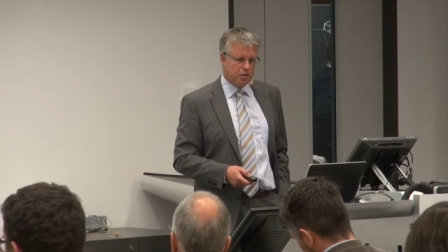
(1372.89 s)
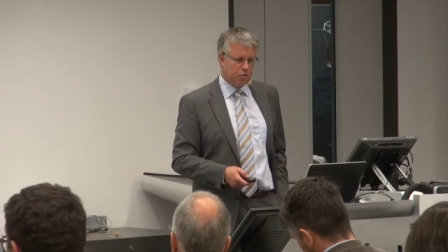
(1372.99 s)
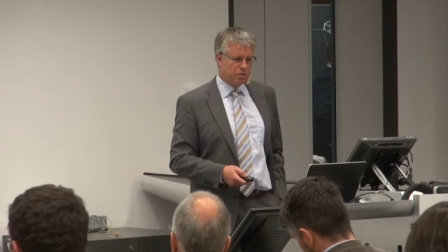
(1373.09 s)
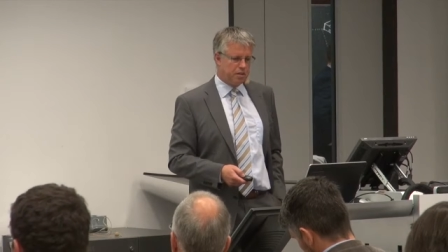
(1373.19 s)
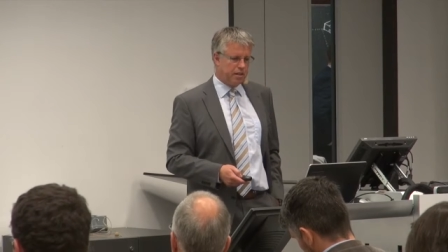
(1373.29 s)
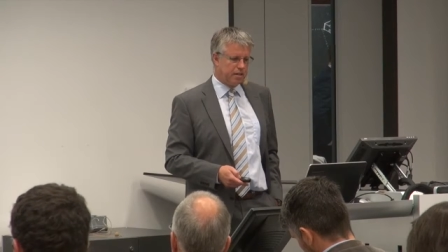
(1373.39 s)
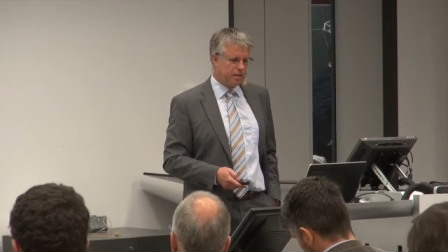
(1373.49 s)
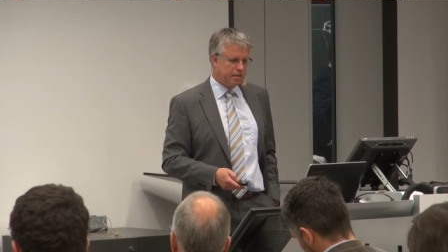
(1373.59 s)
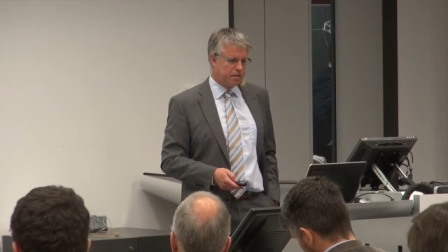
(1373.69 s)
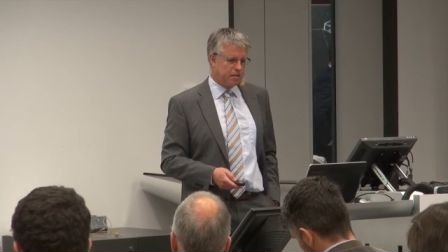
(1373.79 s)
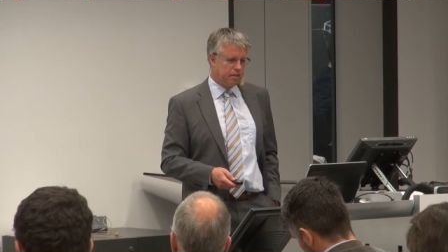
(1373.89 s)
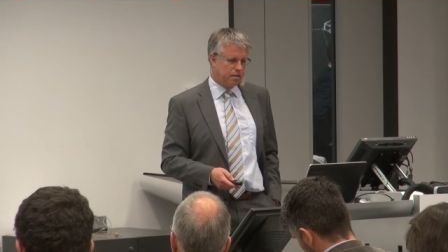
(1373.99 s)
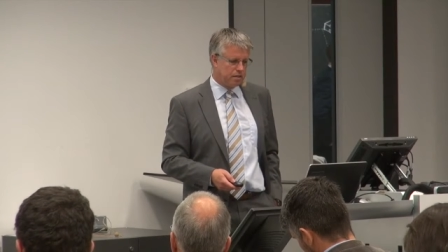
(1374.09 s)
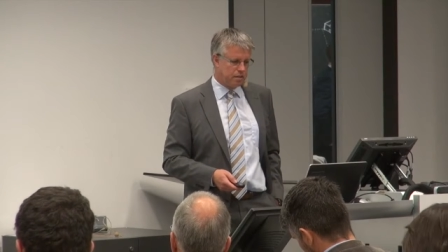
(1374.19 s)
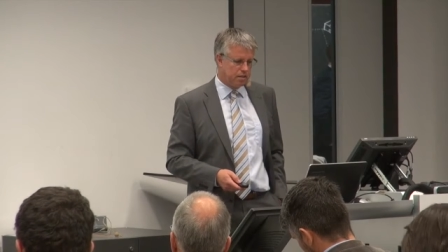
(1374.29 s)
using their
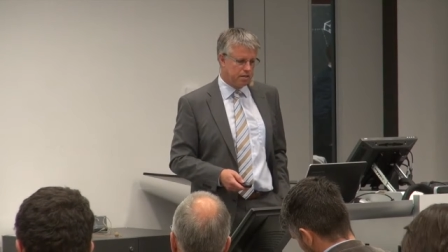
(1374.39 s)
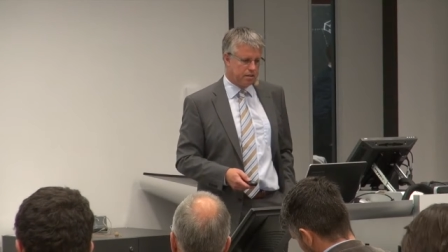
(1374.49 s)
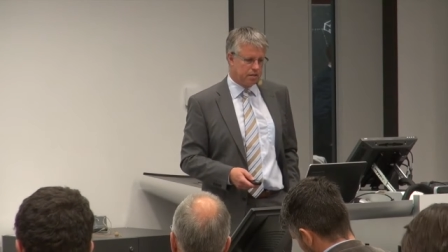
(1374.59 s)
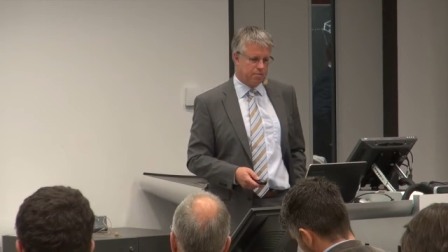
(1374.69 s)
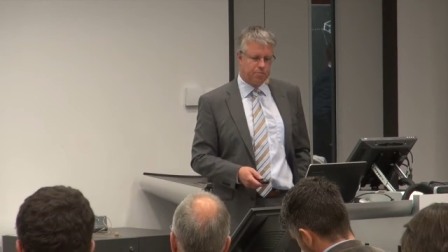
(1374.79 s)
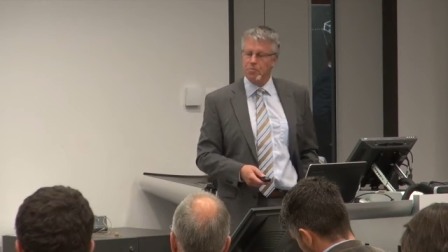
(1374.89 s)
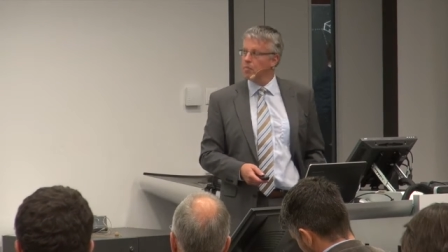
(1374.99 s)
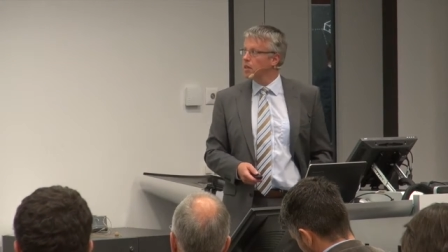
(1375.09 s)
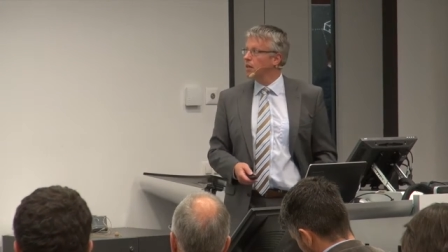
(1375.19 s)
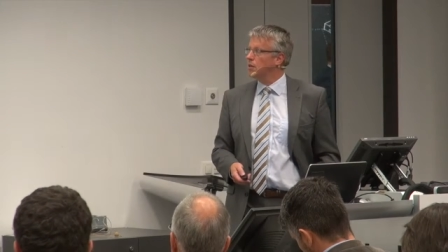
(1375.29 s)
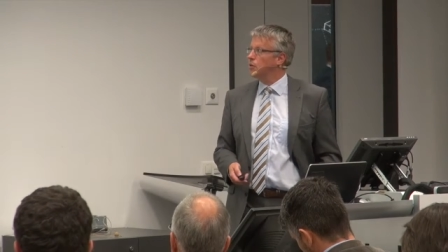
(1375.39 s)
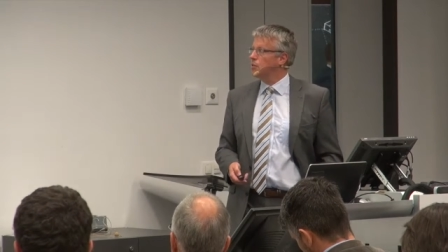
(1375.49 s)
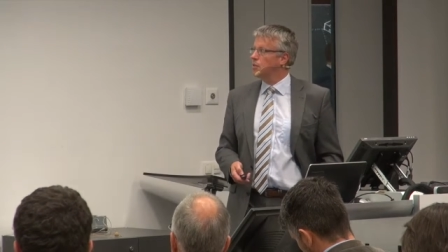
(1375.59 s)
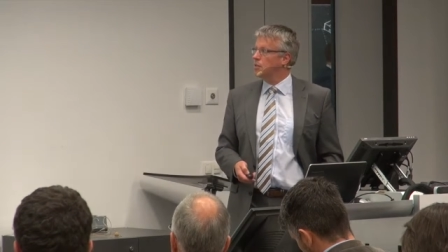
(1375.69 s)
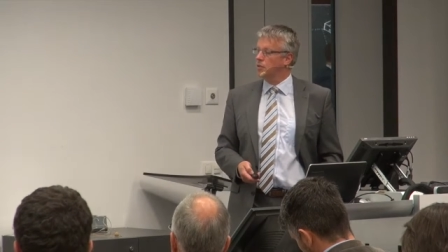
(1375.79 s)
skills and
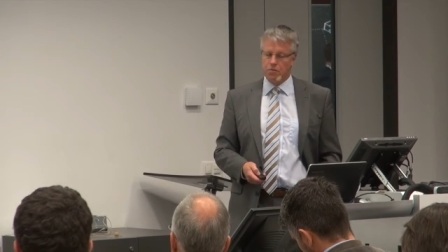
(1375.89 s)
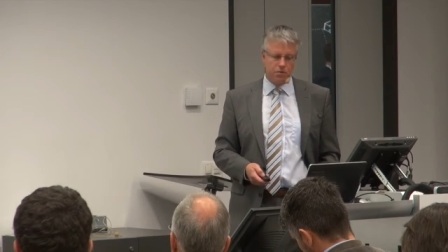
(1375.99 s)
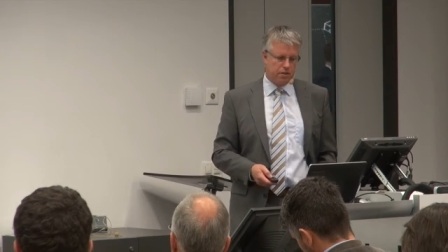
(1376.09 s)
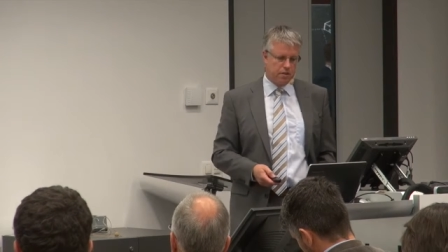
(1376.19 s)
cognitive